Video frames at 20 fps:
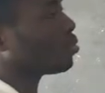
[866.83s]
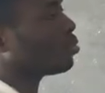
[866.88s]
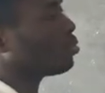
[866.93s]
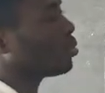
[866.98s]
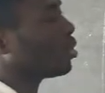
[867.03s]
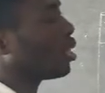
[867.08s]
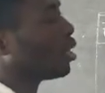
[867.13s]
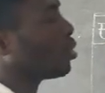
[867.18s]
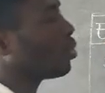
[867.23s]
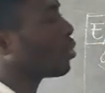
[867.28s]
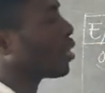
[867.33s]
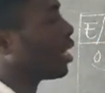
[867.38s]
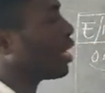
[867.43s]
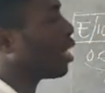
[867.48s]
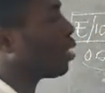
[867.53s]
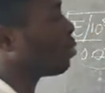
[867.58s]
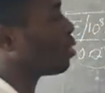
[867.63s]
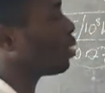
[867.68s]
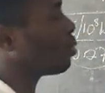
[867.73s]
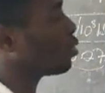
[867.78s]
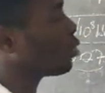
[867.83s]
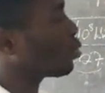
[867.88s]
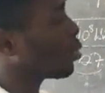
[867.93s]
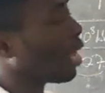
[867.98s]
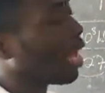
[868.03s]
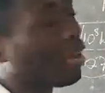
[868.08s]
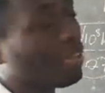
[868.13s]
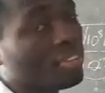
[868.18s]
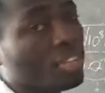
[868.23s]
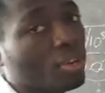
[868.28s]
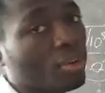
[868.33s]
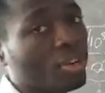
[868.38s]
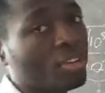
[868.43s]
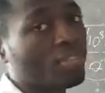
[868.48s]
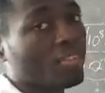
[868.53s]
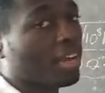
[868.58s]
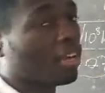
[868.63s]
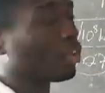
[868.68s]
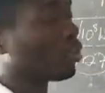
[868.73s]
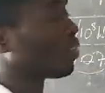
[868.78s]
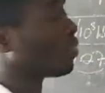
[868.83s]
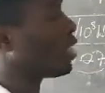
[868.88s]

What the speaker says: be able to have the real value